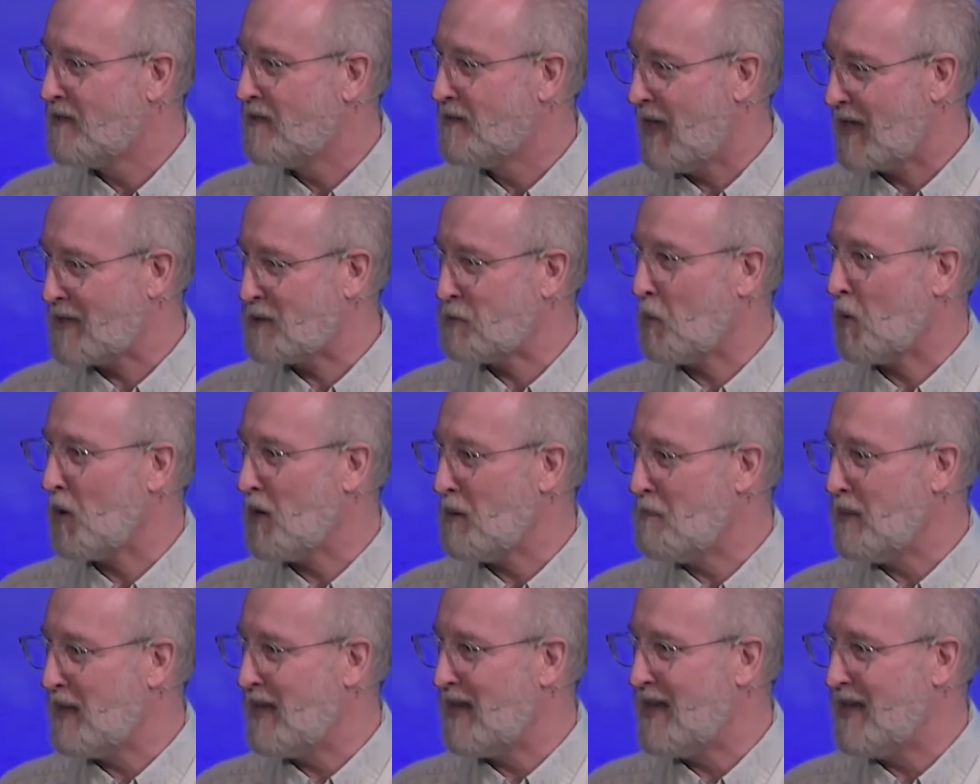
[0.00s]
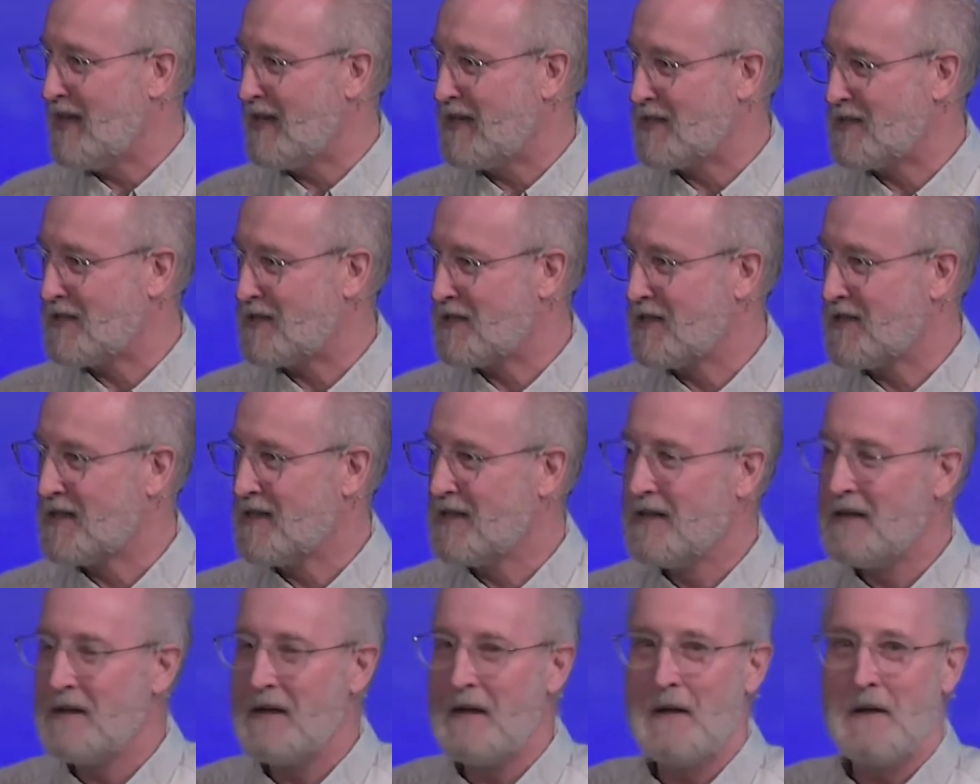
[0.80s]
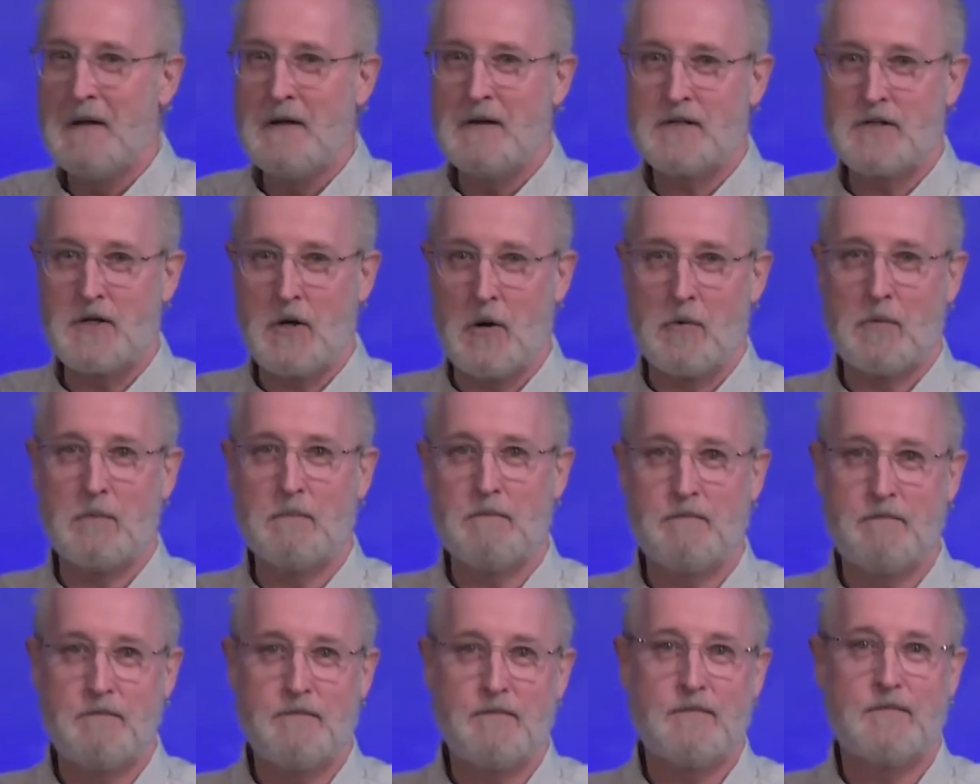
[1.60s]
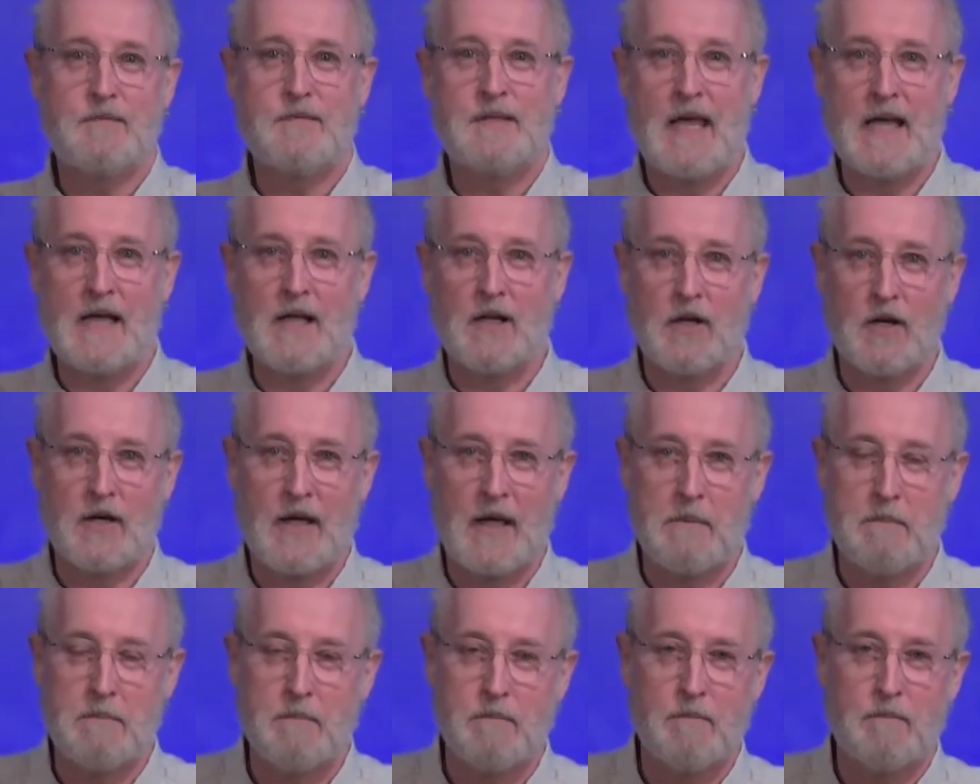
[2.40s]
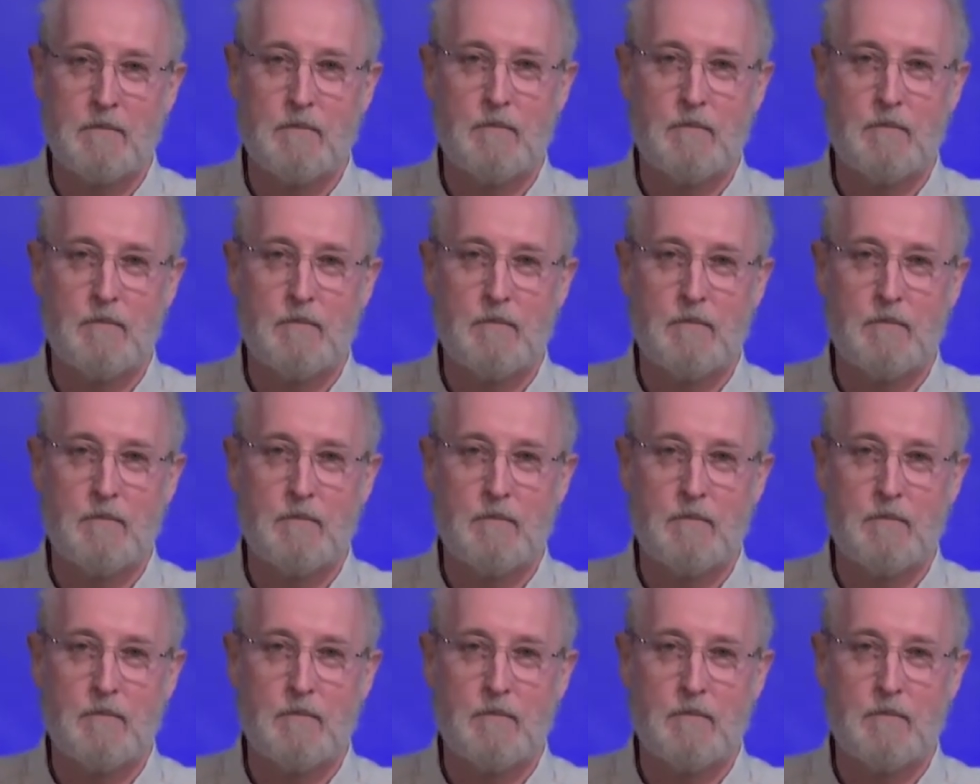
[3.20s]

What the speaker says: That's where he begins. So take a look at